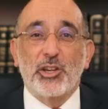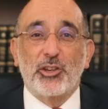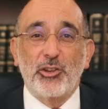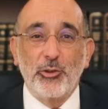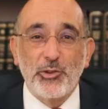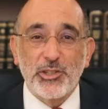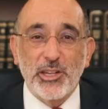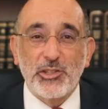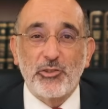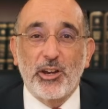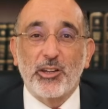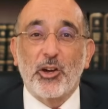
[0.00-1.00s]
accuse
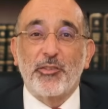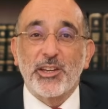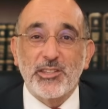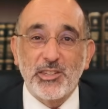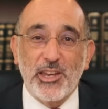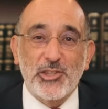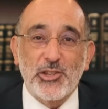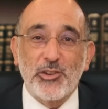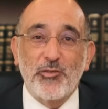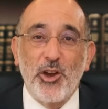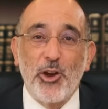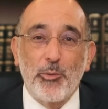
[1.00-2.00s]
Israel of
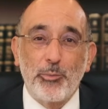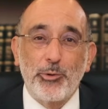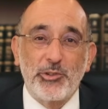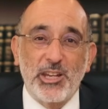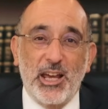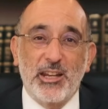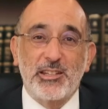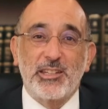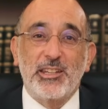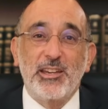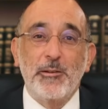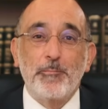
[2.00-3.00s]
excessive brutality.